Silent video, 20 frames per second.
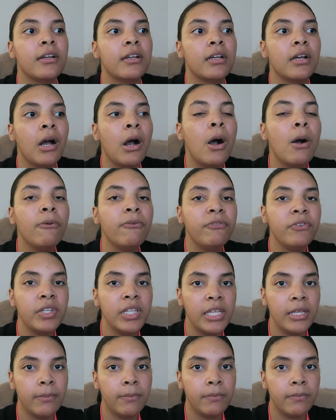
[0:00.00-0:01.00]

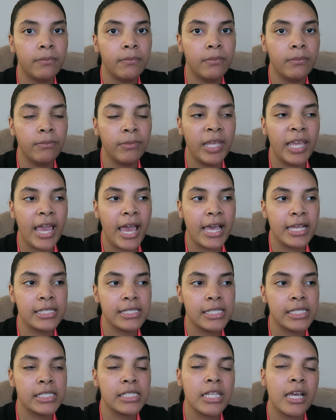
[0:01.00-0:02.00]
Hopefully it
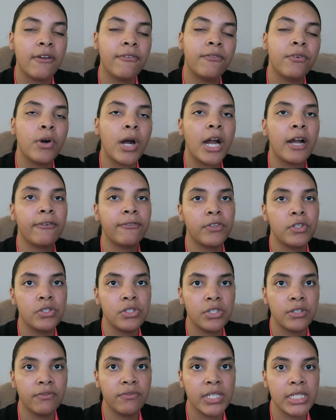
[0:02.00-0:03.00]
has the stuff for our
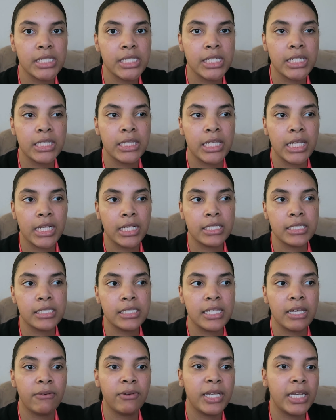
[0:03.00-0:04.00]
future visit,
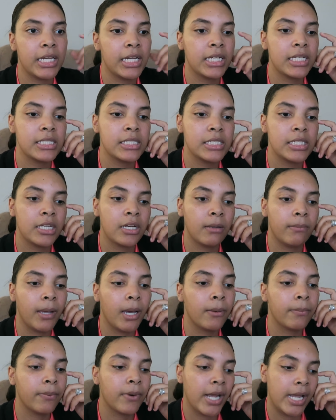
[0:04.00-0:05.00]
things that we need to consider
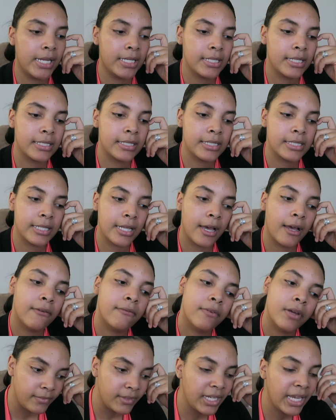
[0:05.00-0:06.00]
about price and stuff.
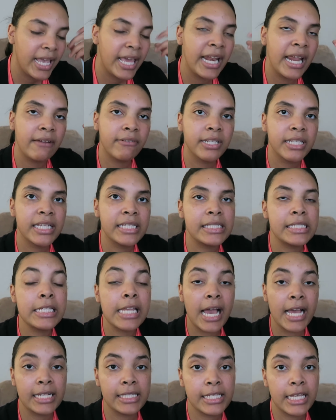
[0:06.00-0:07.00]
And it's
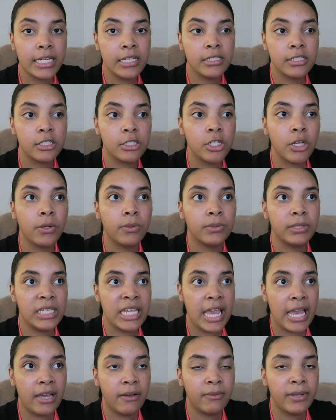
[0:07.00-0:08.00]
not set in stone
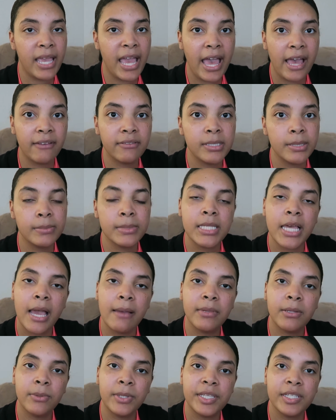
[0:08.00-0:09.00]
yet. We have some
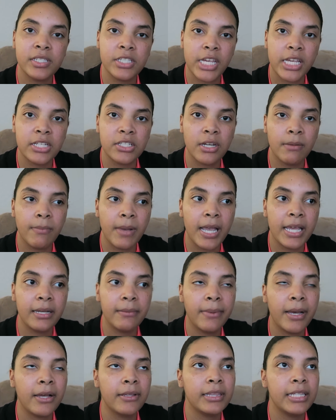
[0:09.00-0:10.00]
time that we can change our mind
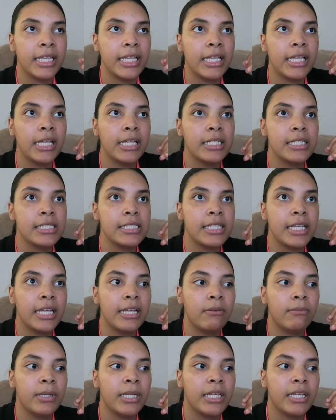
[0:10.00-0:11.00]
about things,
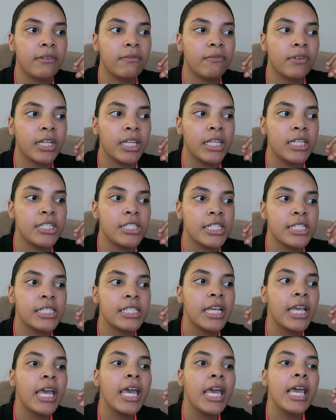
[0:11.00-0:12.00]
and we can really just
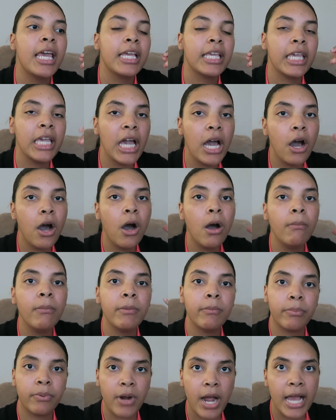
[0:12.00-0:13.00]
get home
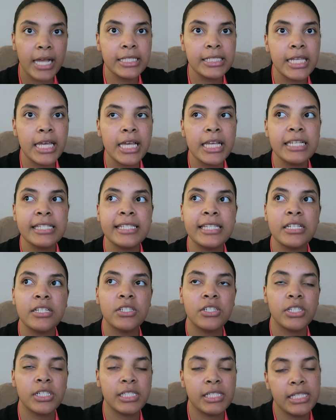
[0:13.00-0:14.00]
and process
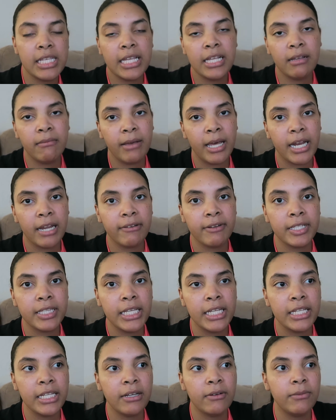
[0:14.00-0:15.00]
and just think about
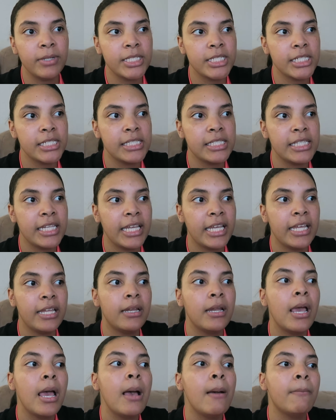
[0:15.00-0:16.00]
everything that we just
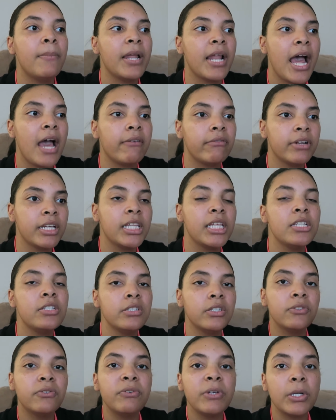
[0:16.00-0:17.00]
did. But I really
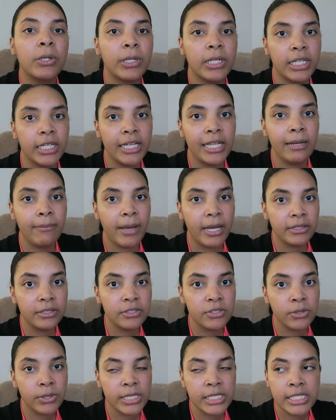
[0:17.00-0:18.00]
do feel good about the
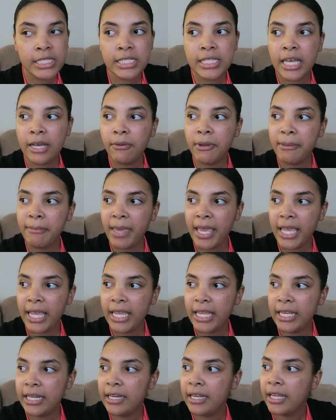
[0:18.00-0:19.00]
choices that we
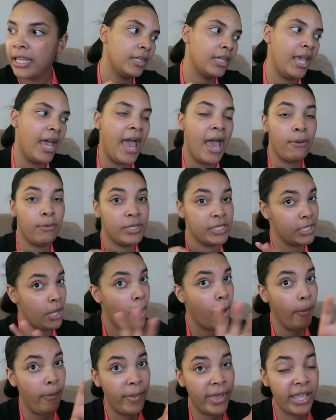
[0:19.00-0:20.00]
made. I was
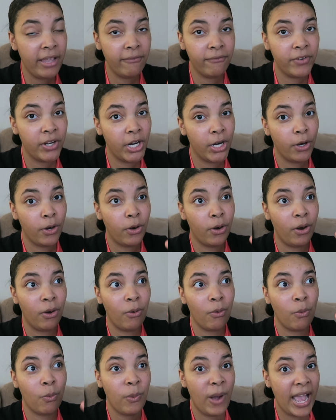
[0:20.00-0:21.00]
hoping
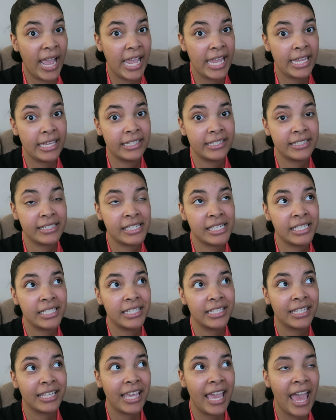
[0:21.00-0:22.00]
for white
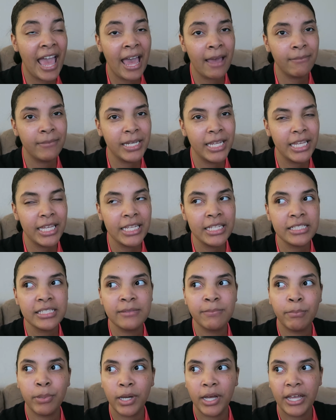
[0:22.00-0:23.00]

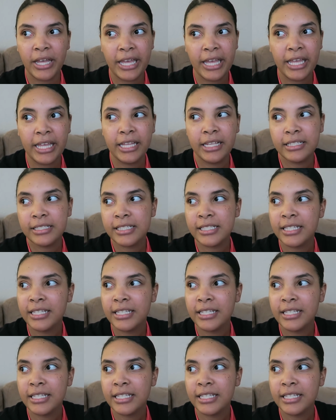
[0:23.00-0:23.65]
cabinets, but